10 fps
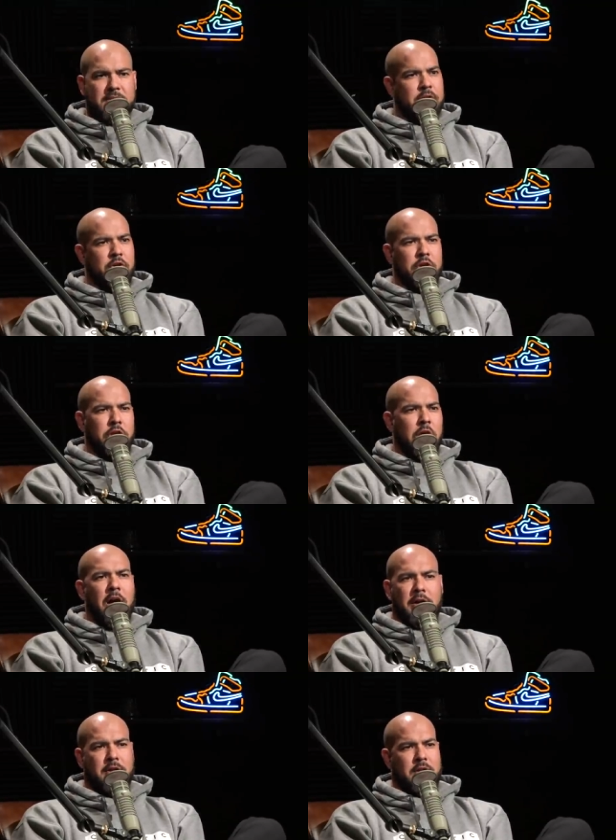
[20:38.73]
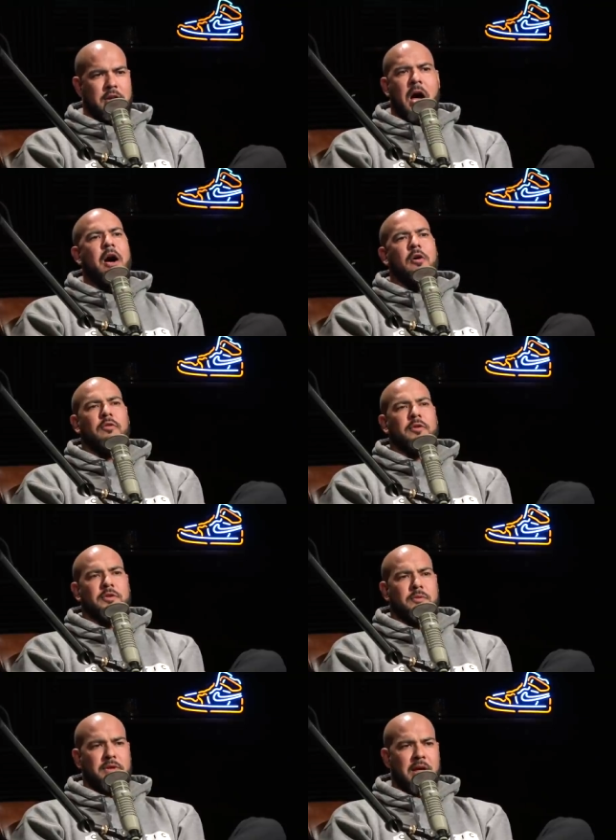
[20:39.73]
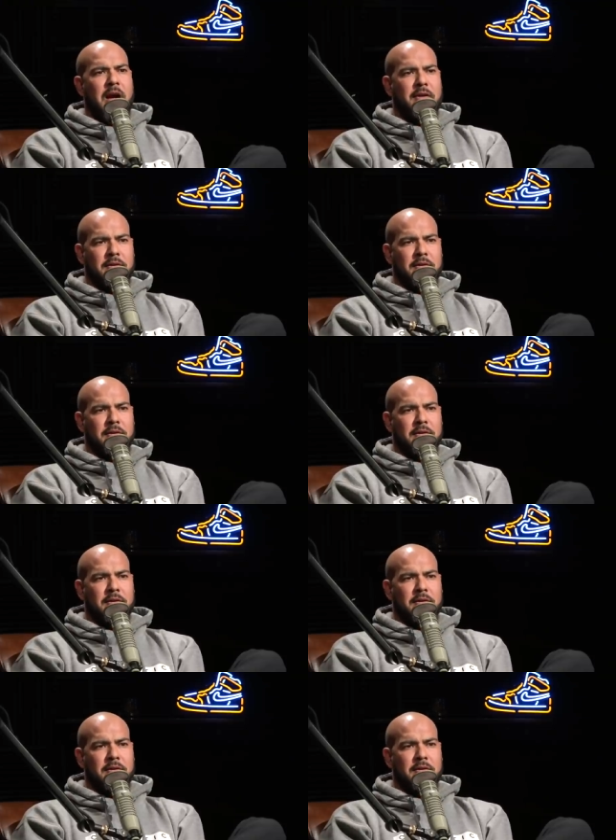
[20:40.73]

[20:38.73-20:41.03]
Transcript: good luck not overdoing that.